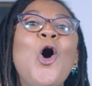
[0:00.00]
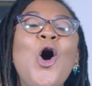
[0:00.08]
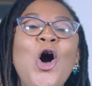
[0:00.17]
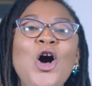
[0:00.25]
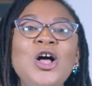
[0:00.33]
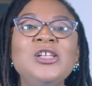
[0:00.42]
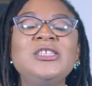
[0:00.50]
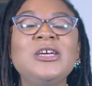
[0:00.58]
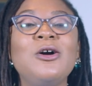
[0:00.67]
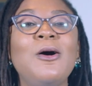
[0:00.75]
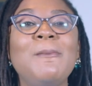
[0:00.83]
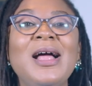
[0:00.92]
all the
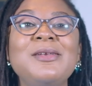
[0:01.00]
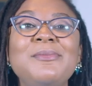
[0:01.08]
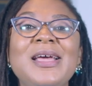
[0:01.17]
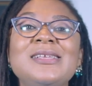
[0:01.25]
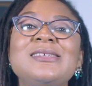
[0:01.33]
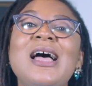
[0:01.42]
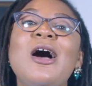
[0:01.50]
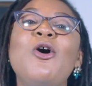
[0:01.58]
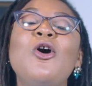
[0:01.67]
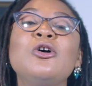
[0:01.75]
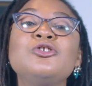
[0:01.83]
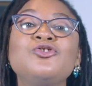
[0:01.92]
commandments are
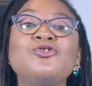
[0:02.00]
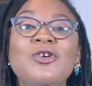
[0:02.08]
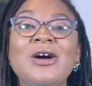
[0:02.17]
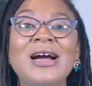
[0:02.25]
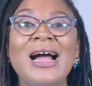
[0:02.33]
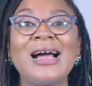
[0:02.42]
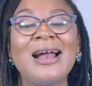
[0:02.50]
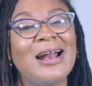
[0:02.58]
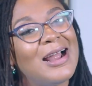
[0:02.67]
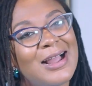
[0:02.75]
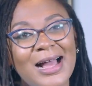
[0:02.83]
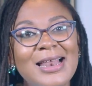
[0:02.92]
all strong,
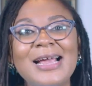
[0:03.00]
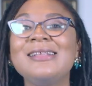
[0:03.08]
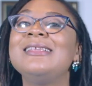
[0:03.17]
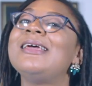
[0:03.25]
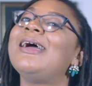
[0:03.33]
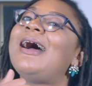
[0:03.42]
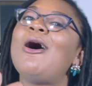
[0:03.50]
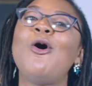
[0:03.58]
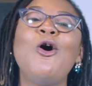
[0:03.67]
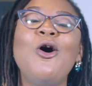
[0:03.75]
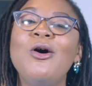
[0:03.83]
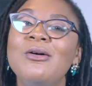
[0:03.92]
kakaraka, like they are
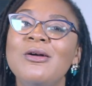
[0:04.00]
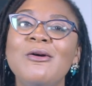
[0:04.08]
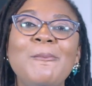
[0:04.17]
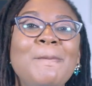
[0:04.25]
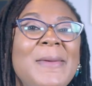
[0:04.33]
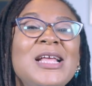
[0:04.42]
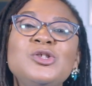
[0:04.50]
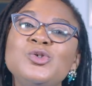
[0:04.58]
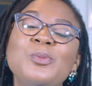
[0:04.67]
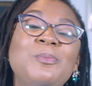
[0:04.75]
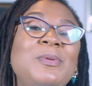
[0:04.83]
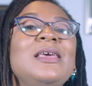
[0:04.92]
all meant
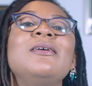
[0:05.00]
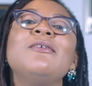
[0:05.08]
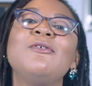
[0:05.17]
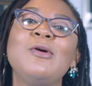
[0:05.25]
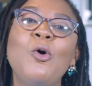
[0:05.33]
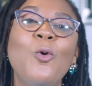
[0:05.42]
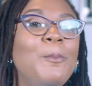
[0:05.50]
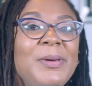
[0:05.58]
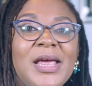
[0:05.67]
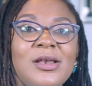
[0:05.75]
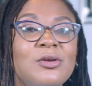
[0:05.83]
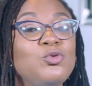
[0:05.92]
to be
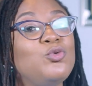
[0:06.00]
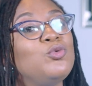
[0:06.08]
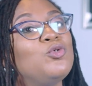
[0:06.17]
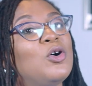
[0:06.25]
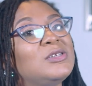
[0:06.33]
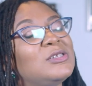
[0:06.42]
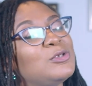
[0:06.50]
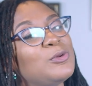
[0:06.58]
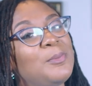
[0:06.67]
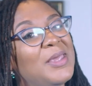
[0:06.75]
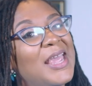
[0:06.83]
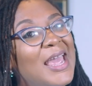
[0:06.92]
obeyed. Do not
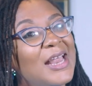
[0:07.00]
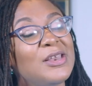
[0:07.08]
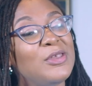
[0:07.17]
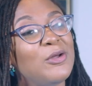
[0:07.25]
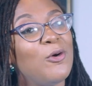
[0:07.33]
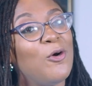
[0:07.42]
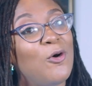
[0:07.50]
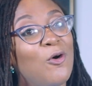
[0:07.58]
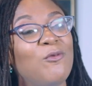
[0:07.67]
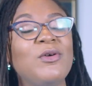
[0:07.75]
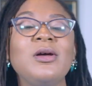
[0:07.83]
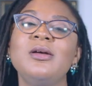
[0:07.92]
disobey any
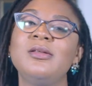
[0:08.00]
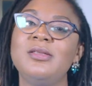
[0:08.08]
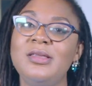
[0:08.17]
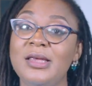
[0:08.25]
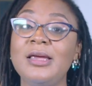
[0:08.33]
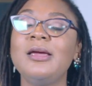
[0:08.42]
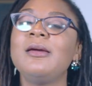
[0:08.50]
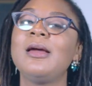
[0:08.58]
of the